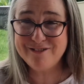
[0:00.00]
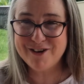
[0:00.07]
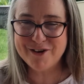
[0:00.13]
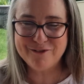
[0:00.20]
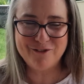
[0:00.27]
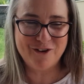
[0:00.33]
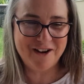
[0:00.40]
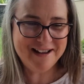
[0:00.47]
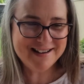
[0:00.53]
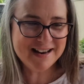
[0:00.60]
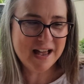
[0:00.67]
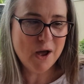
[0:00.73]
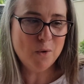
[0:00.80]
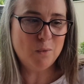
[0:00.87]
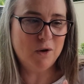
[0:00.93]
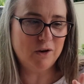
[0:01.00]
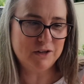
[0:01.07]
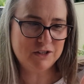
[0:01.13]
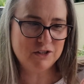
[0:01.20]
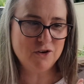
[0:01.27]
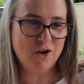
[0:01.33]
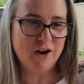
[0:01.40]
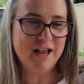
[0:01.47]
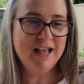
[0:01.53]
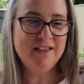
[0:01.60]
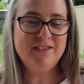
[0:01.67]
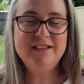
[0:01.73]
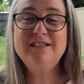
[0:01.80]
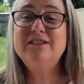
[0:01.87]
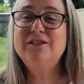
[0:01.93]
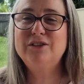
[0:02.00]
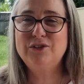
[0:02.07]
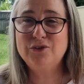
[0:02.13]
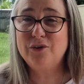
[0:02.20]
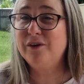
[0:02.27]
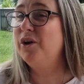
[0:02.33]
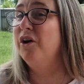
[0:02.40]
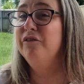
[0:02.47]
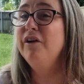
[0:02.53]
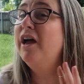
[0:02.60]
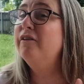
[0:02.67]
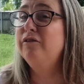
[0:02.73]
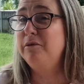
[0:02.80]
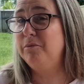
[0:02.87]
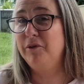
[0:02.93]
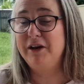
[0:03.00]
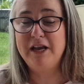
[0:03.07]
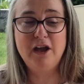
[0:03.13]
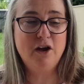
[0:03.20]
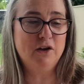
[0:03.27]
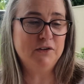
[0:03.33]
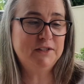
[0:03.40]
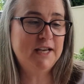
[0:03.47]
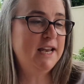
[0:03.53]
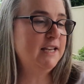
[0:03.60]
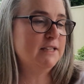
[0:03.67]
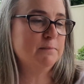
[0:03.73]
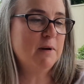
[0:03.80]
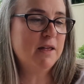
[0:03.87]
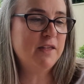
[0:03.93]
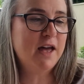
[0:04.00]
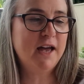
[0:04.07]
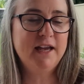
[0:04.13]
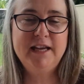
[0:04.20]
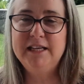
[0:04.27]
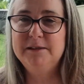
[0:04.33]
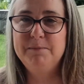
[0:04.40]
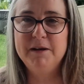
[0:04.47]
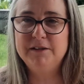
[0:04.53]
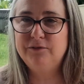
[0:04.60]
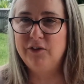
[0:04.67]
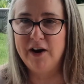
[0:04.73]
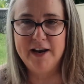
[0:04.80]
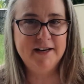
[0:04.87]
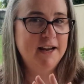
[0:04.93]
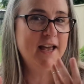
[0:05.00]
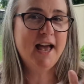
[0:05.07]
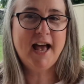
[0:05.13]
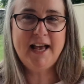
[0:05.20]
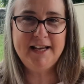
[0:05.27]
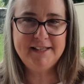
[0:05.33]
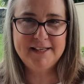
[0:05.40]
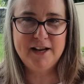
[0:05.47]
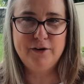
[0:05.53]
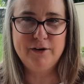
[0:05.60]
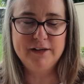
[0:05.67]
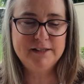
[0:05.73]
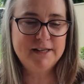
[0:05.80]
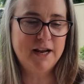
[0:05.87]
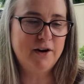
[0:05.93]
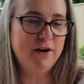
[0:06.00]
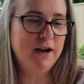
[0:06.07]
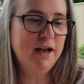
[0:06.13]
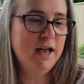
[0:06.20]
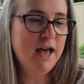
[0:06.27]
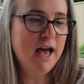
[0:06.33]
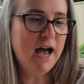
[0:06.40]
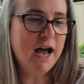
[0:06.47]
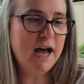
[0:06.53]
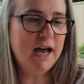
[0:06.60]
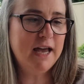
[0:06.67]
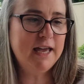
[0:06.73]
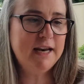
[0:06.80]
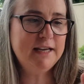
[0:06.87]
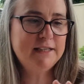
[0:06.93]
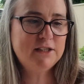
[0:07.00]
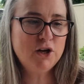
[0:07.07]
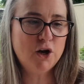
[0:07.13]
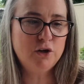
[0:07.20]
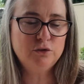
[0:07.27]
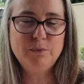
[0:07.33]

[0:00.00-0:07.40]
right? Well, it's not. This is the story of everybody else. His mother, his best friend, etc., etc. It is told